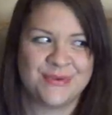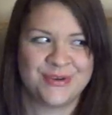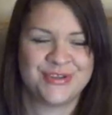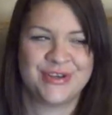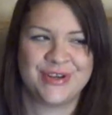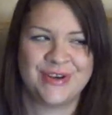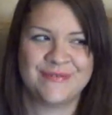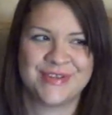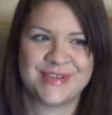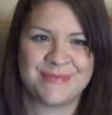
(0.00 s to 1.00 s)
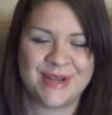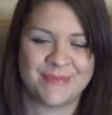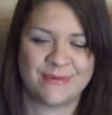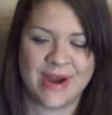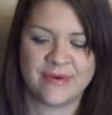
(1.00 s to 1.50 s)
portion of the
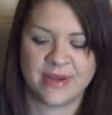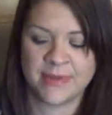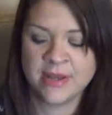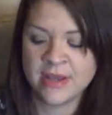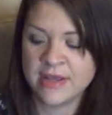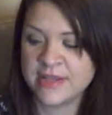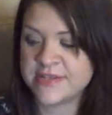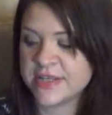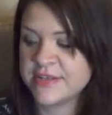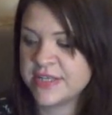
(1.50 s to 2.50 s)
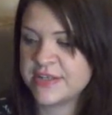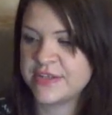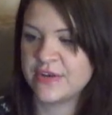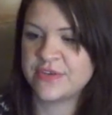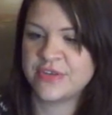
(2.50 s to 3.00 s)
September roundup. This is the
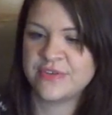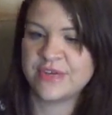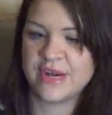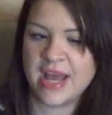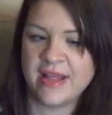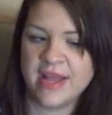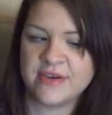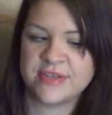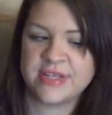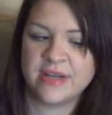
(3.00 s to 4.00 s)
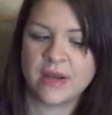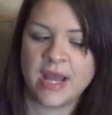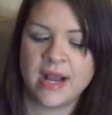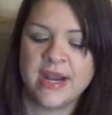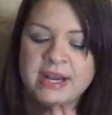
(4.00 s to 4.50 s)
So Susan highlighter stick.
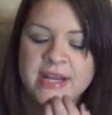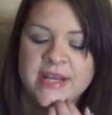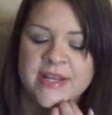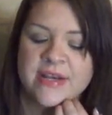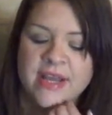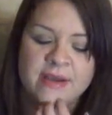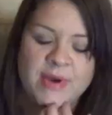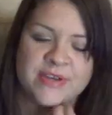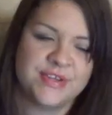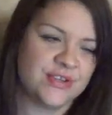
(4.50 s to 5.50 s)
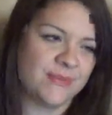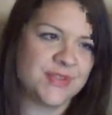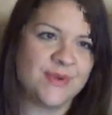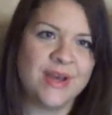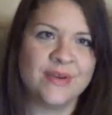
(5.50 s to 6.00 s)
I got it in a BoxyCharm
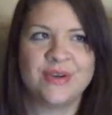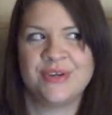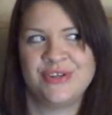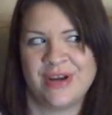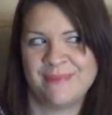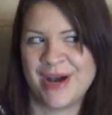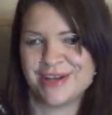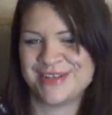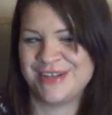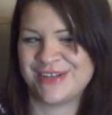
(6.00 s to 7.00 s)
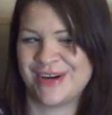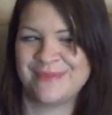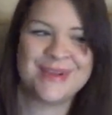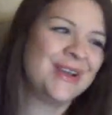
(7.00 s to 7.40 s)
as well. Good job, BoxyCharm.